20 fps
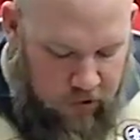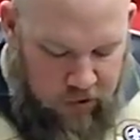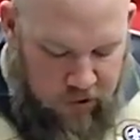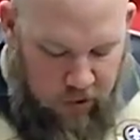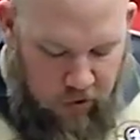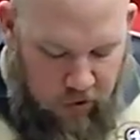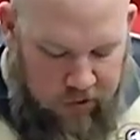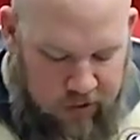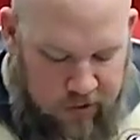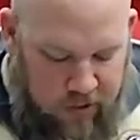
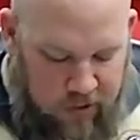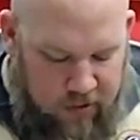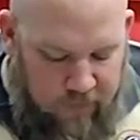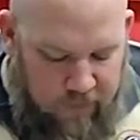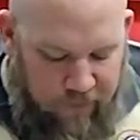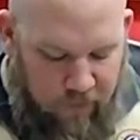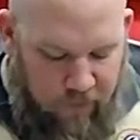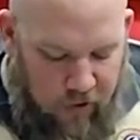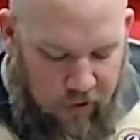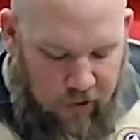So it says
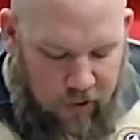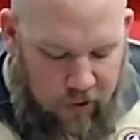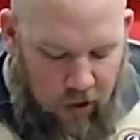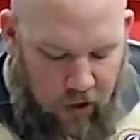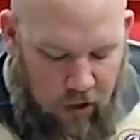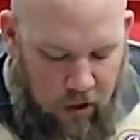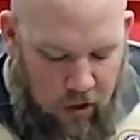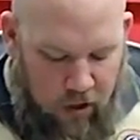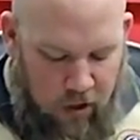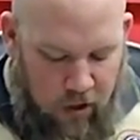the front of the
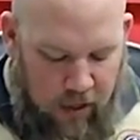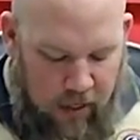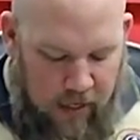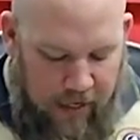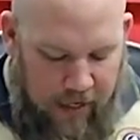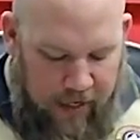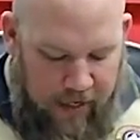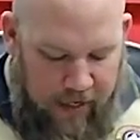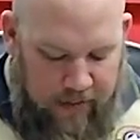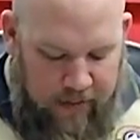car
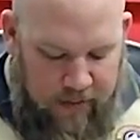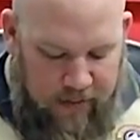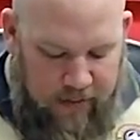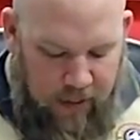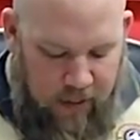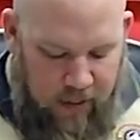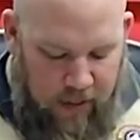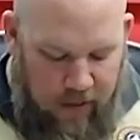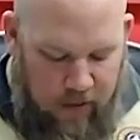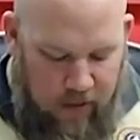is
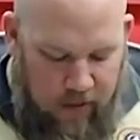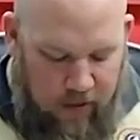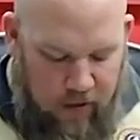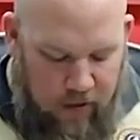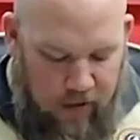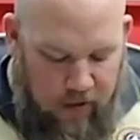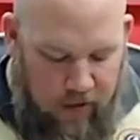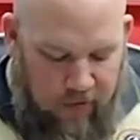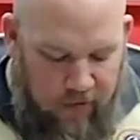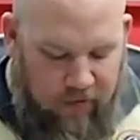designed,
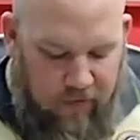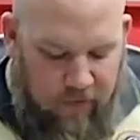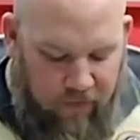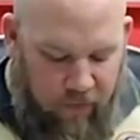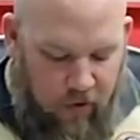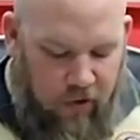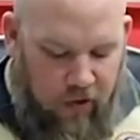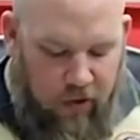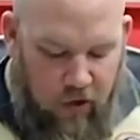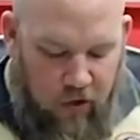if the
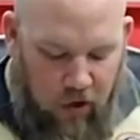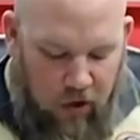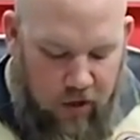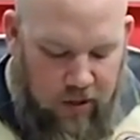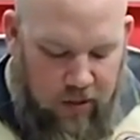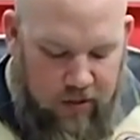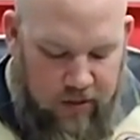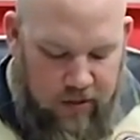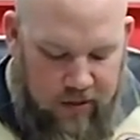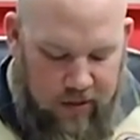front of the car
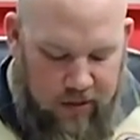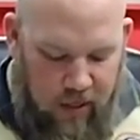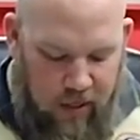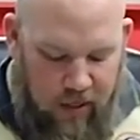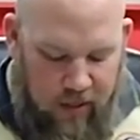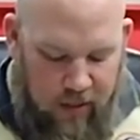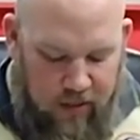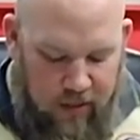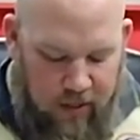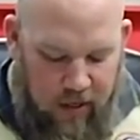is
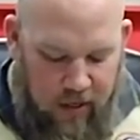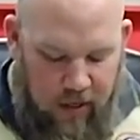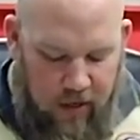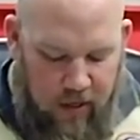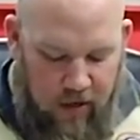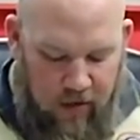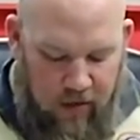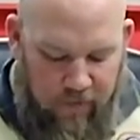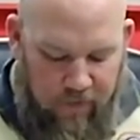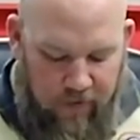designed to gain
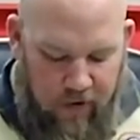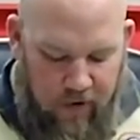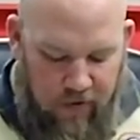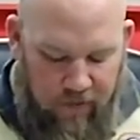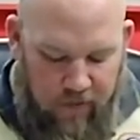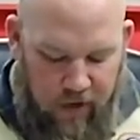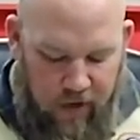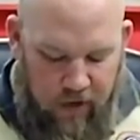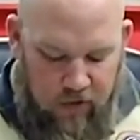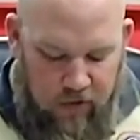an unfair
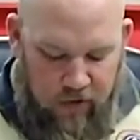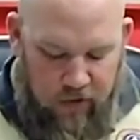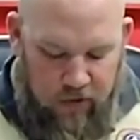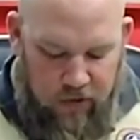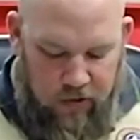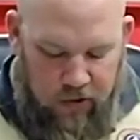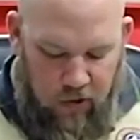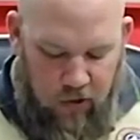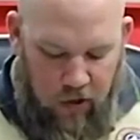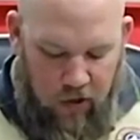advantage at
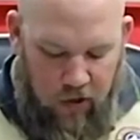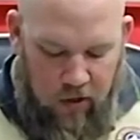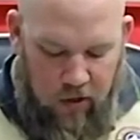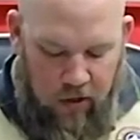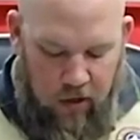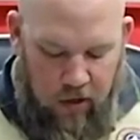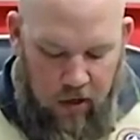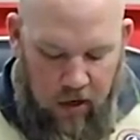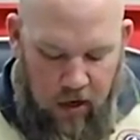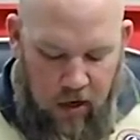the start
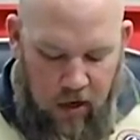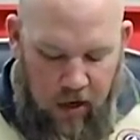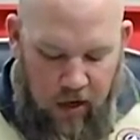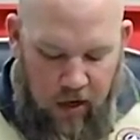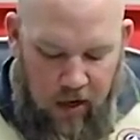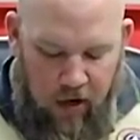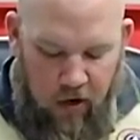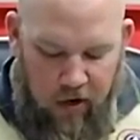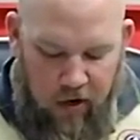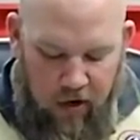
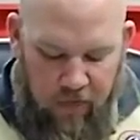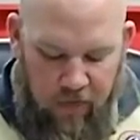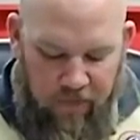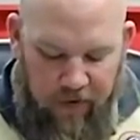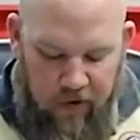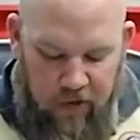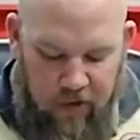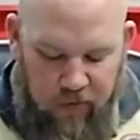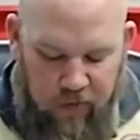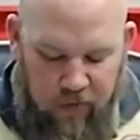or
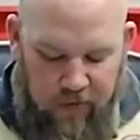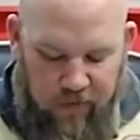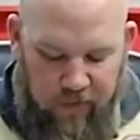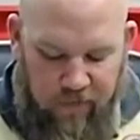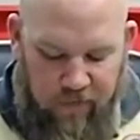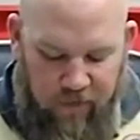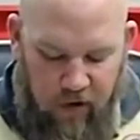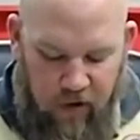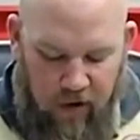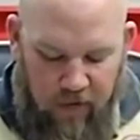interferes with
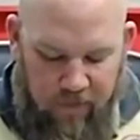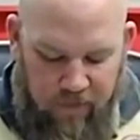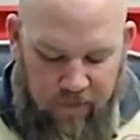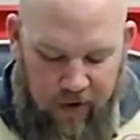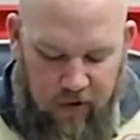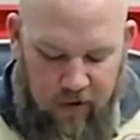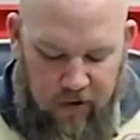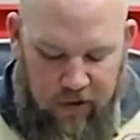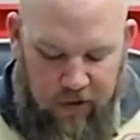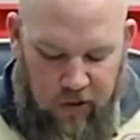a
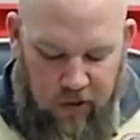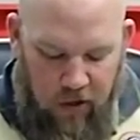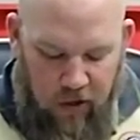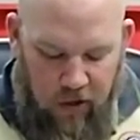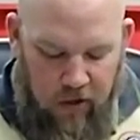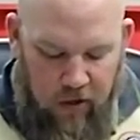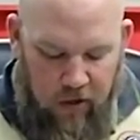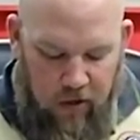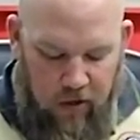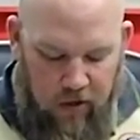fair
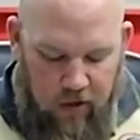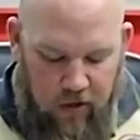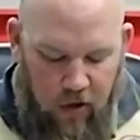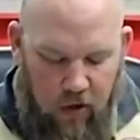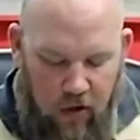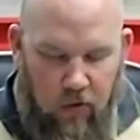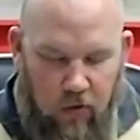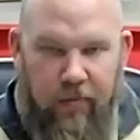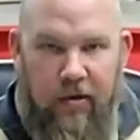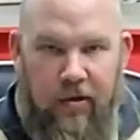start, the
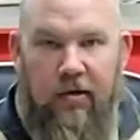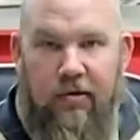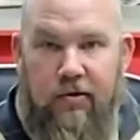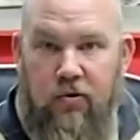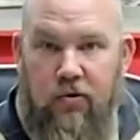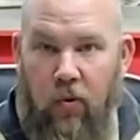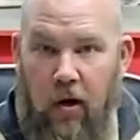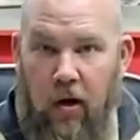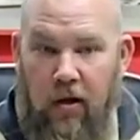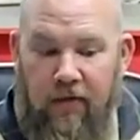car will be
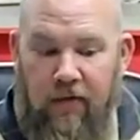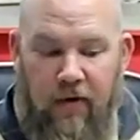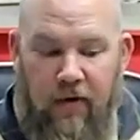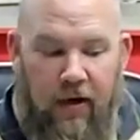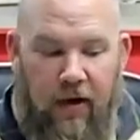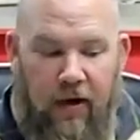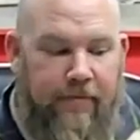disqualified,